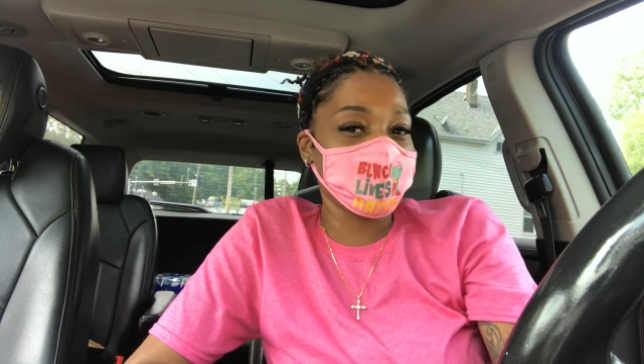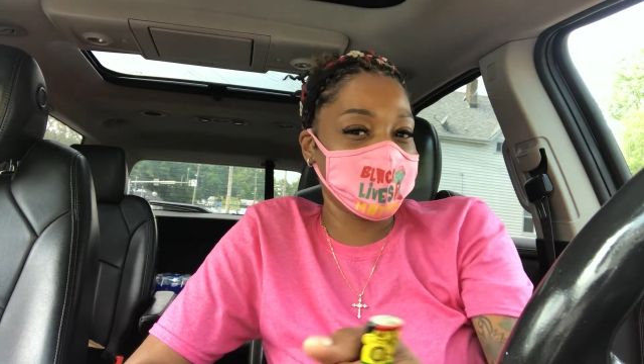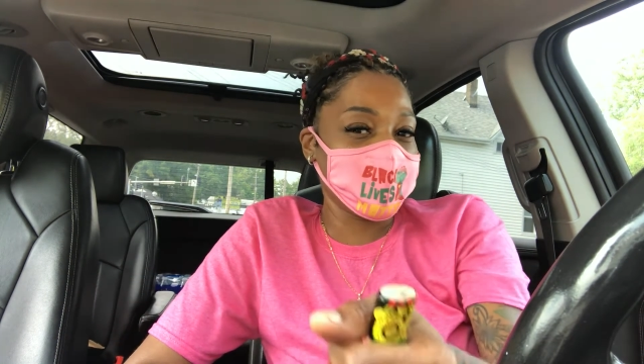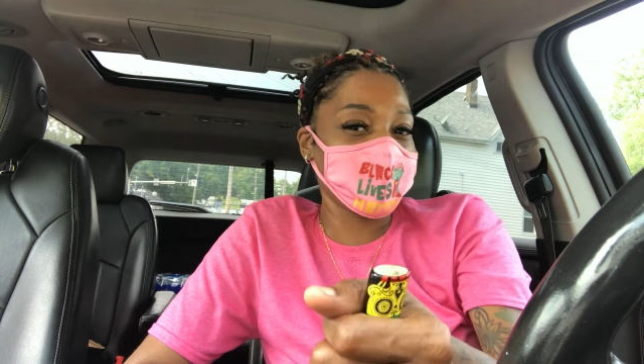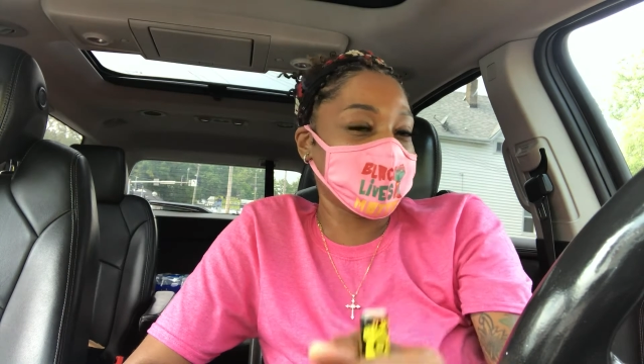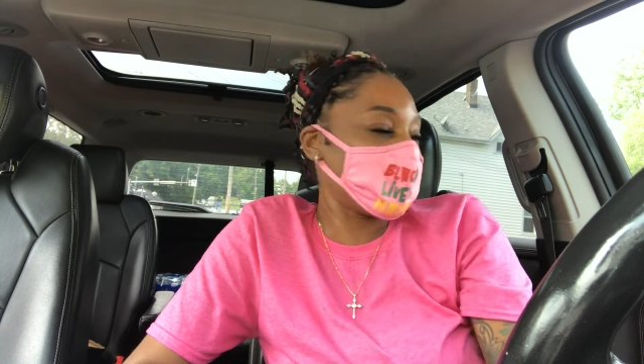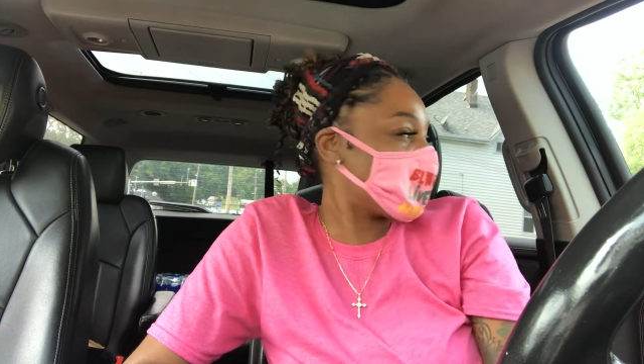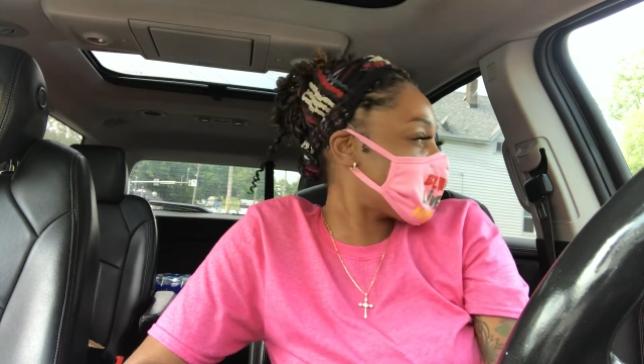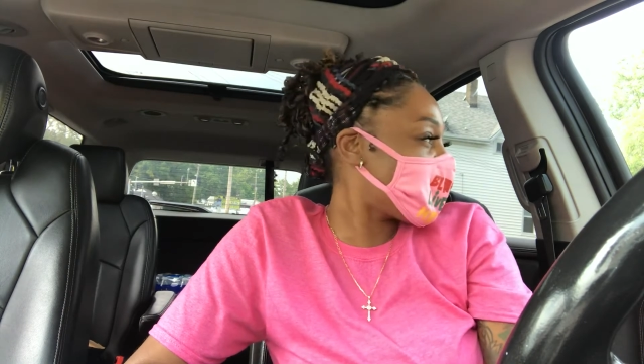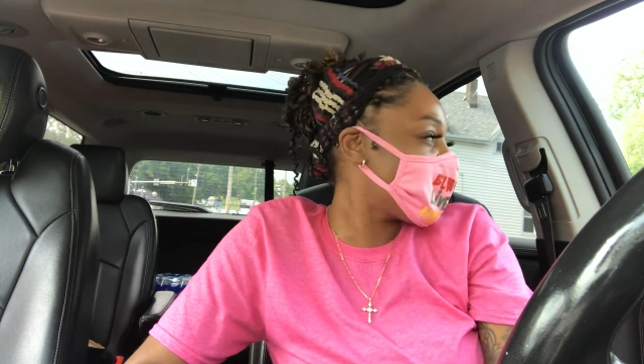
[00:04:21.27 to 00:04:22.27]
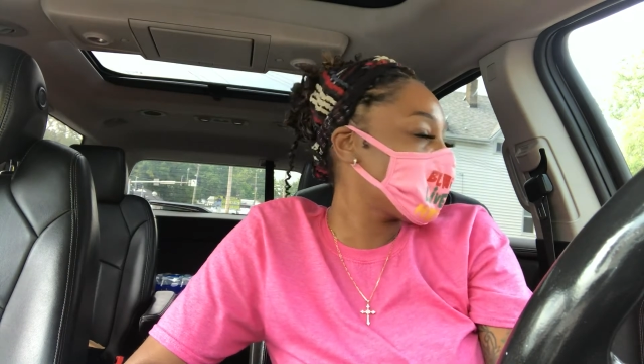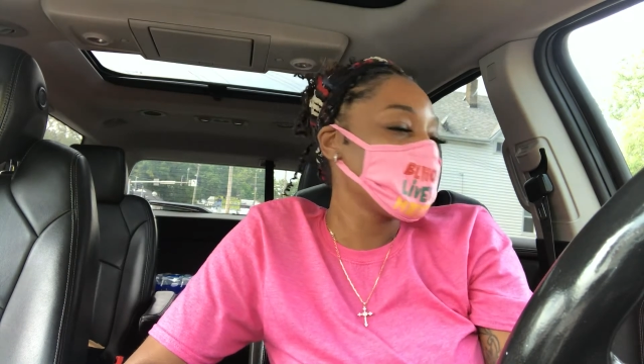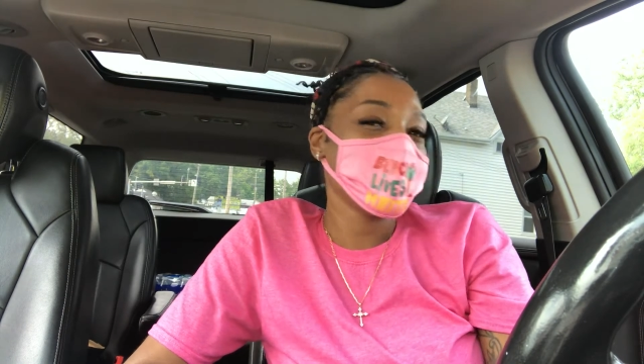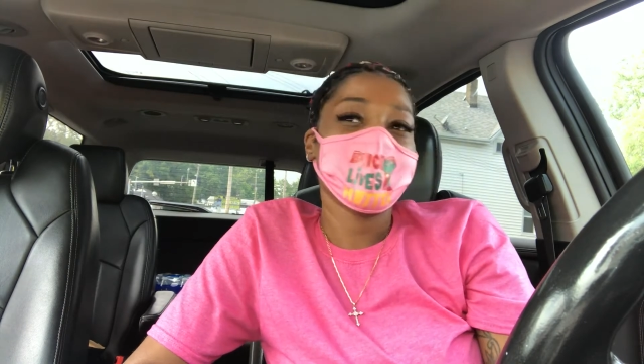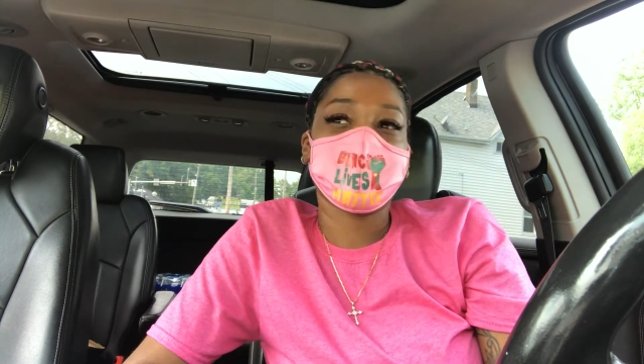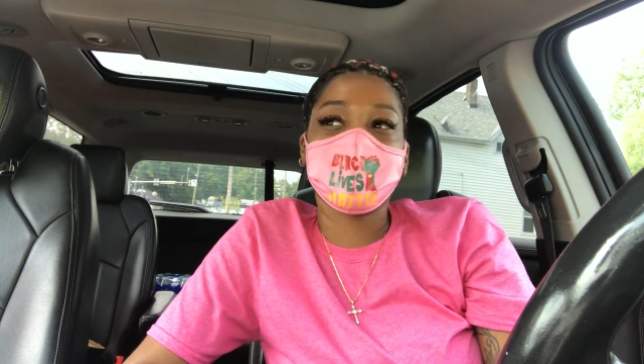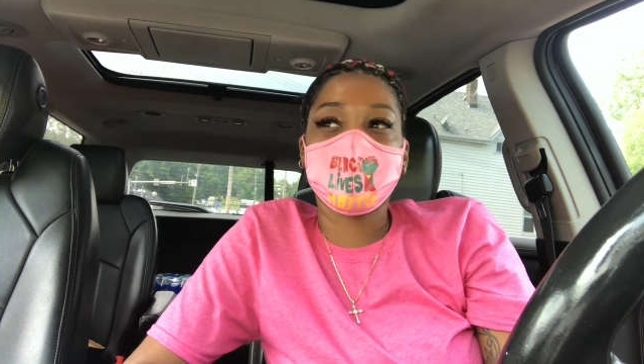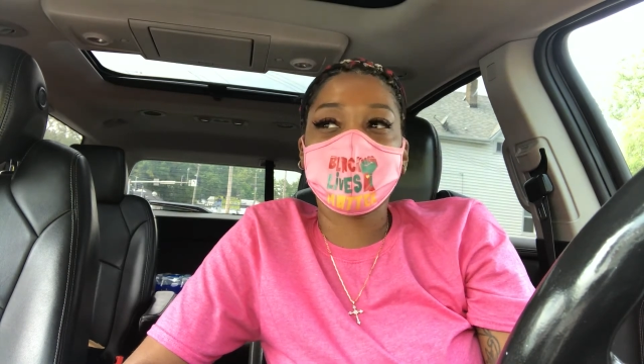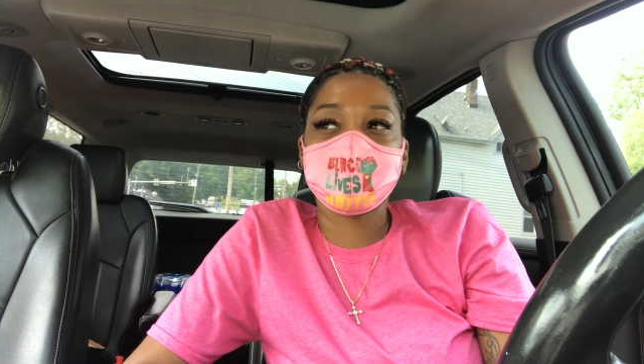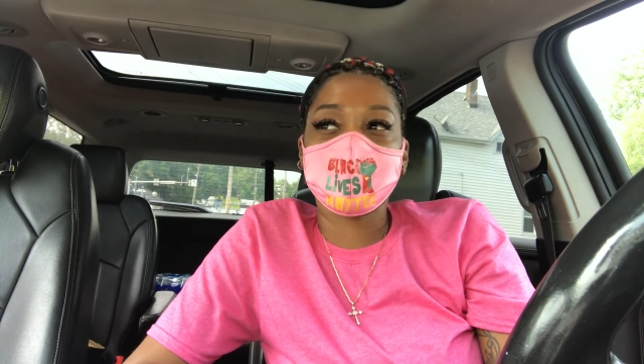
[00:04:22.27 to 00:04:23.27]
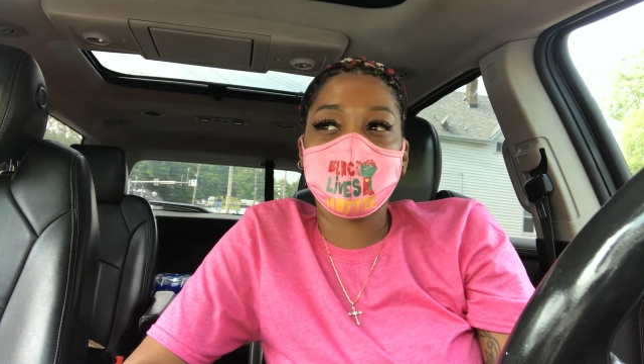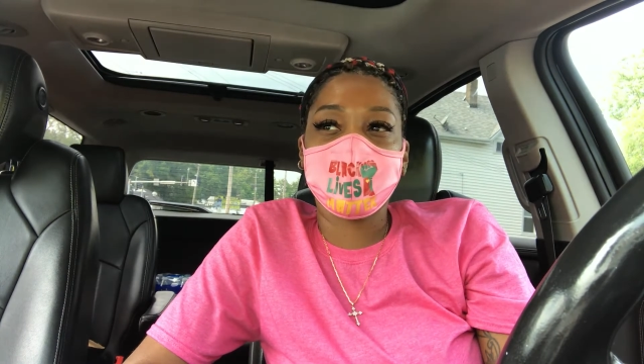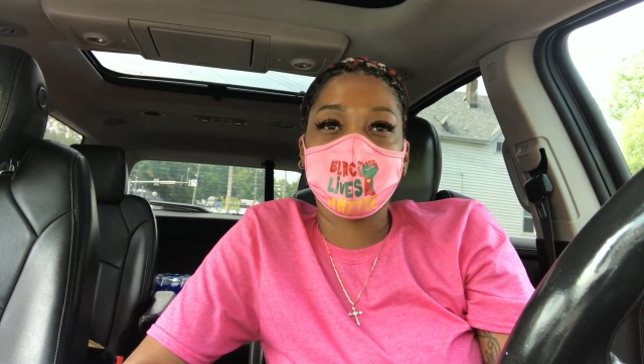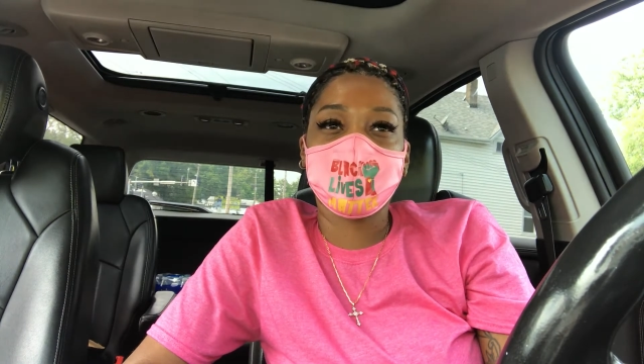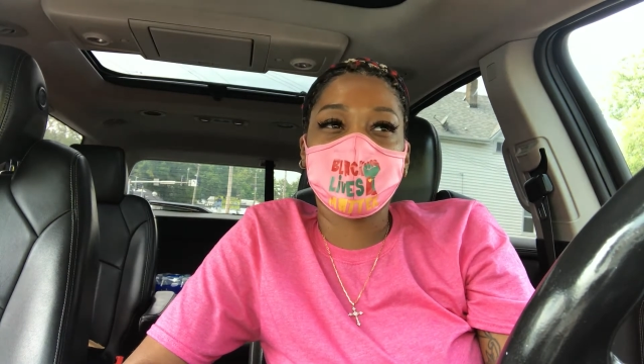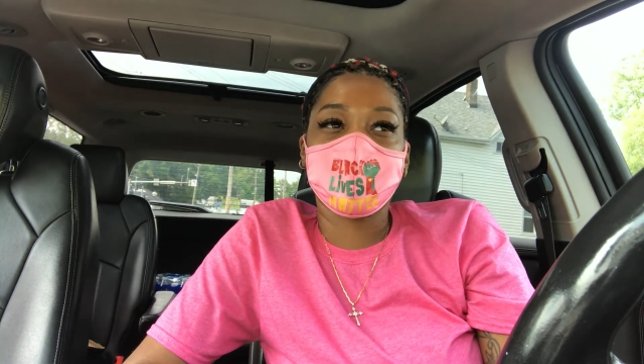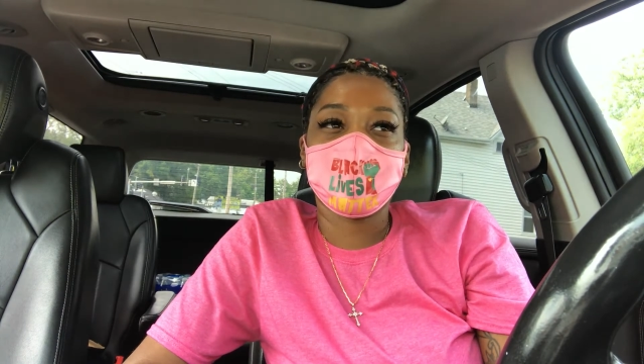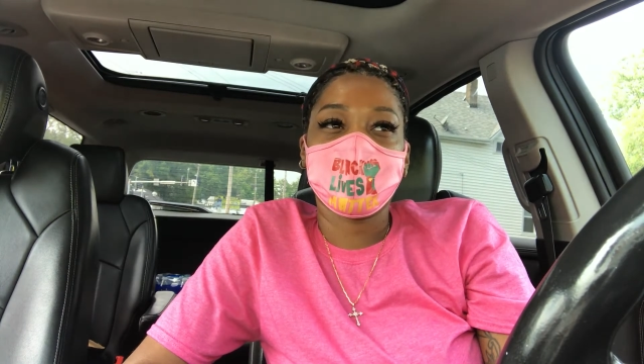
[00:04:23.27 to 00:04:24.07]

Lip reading: Dilly in his hand, and I say,